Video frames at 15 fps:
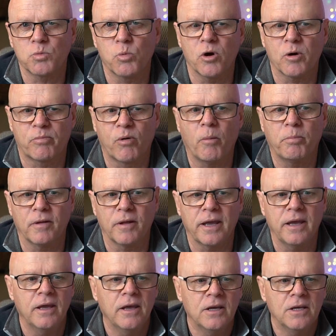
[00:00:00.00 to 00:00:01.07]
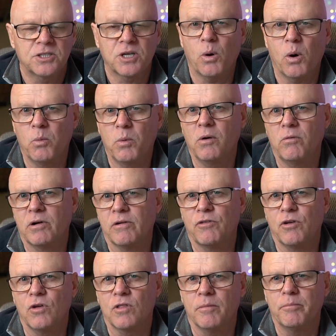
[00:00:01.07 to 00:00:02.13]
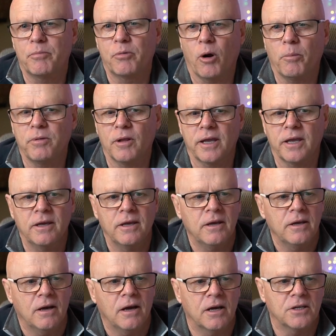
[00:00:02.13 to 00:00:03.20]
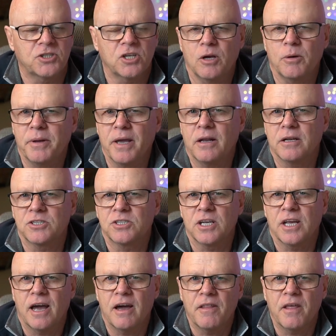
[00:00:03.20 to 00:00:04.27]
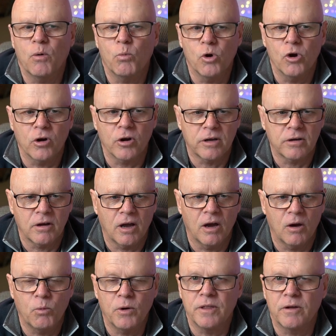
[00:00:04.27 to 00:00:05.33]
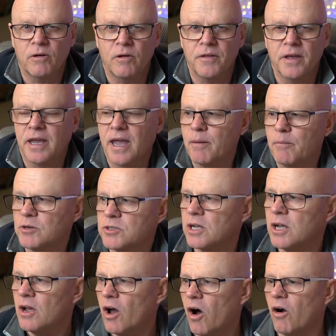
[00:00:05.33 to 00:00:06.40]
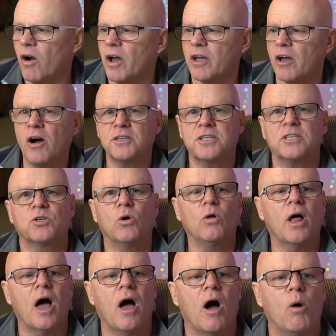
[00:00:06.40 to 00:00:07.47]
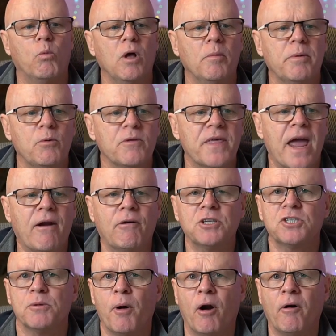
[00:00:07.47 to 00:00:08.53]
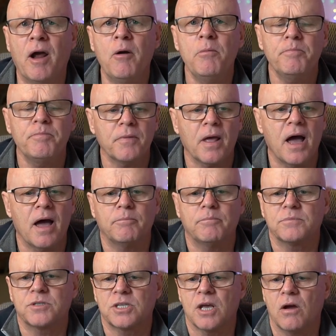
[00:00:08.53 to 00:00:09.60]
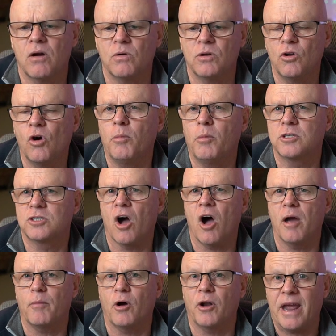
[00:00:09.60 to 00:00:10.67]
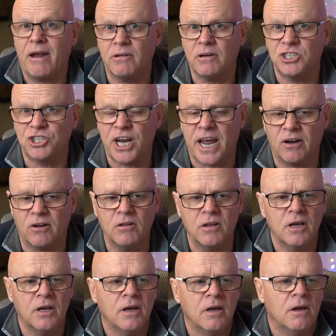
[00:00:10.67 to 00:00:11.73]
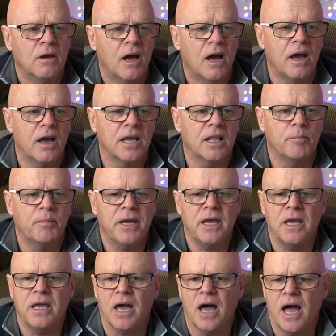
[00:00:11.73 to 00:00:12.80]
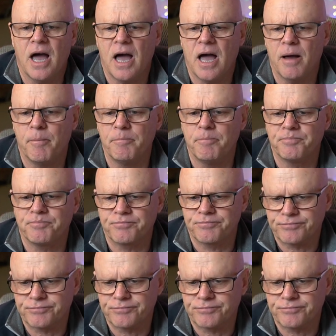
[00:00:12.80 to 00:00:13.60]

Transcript: work properly. So I will review them properly uh, so you'll be able to see how they work uh, when they're on their cameras. All right, guys, that's all. Uh, I will be with Aaron tomorrow, um, so normal time on Aaron's channel. Uh, it'll be um,